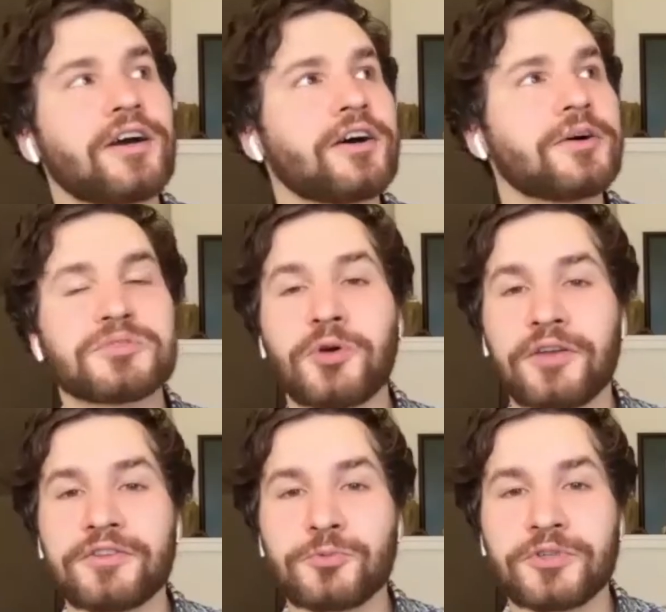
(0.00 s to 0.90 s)
So how
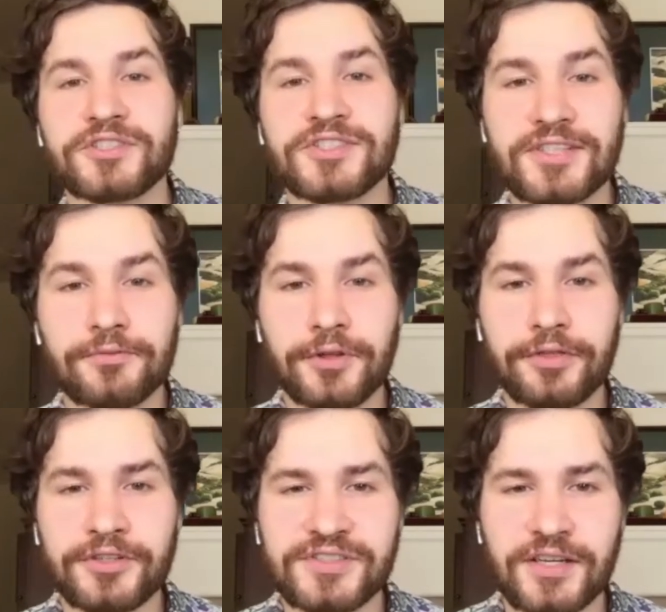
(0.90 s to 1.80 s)
this works is every
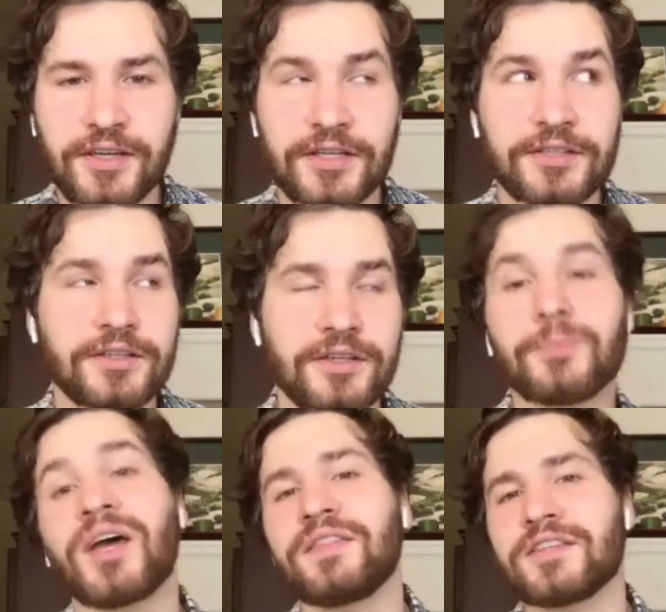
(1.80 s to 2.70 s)
Thursday night,
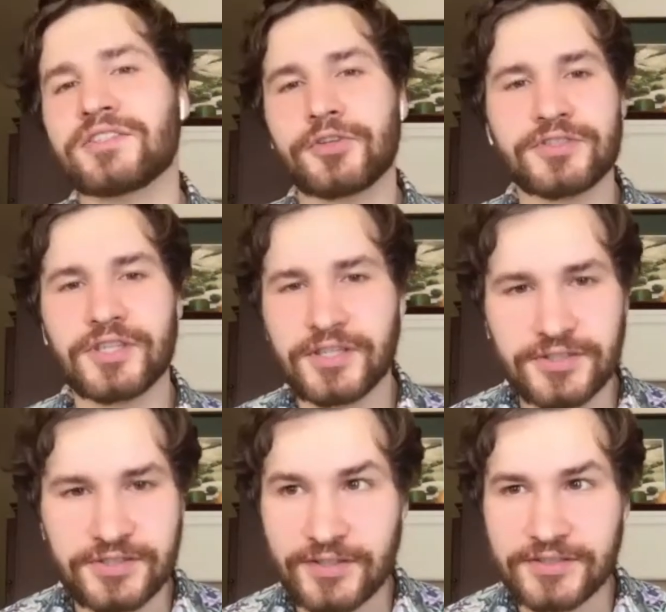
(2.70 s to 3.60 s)
not this Thursday because
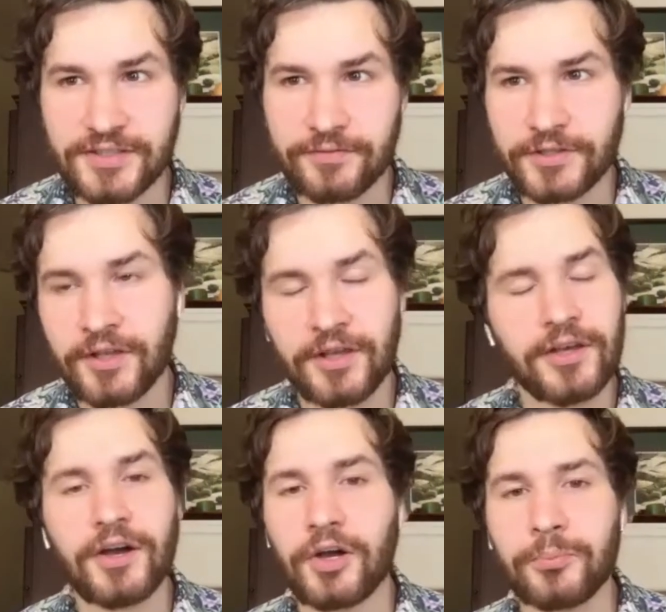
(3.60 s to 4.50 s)
it's Thanksgiving,
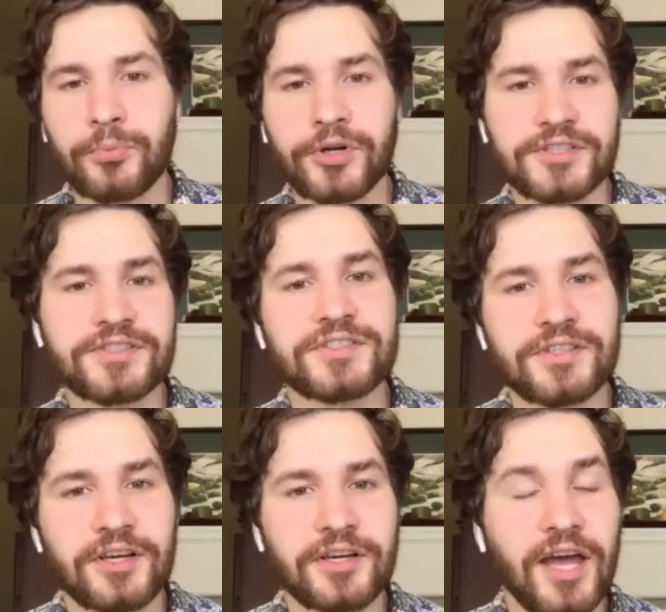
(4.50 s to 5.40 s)
but
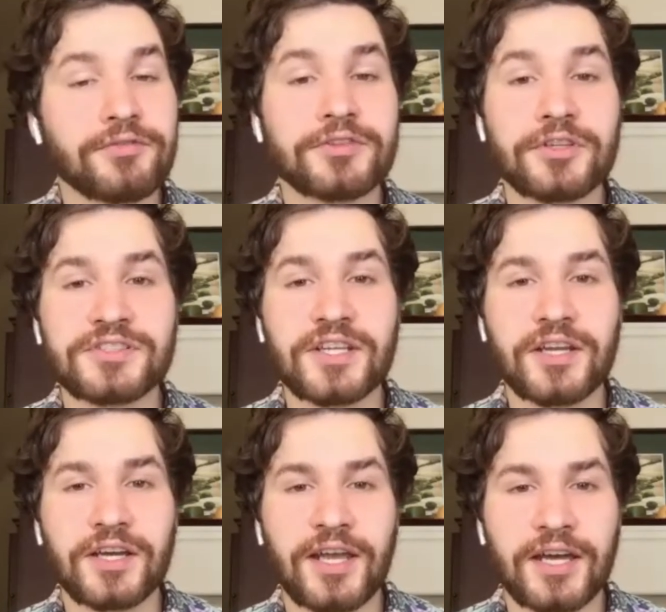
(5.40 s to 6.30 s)
every Thursday
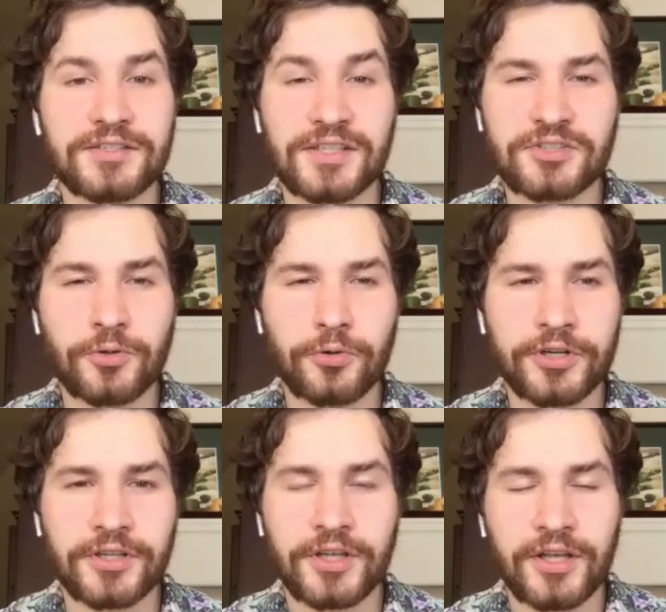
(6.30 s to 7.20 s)
night on
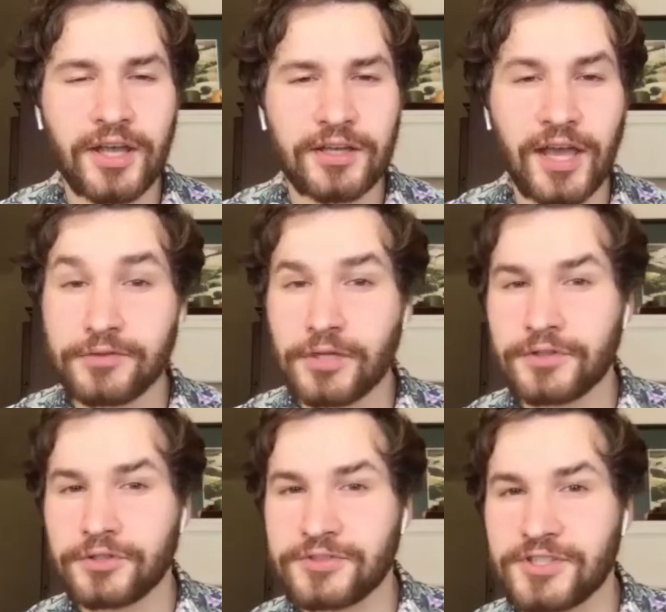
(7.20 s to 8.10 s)
Discord. Have you ever
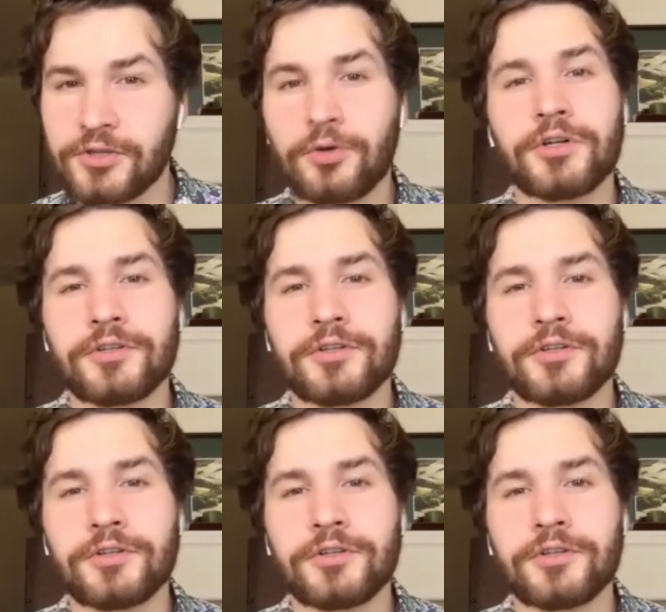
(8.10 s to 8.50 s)
used Discord?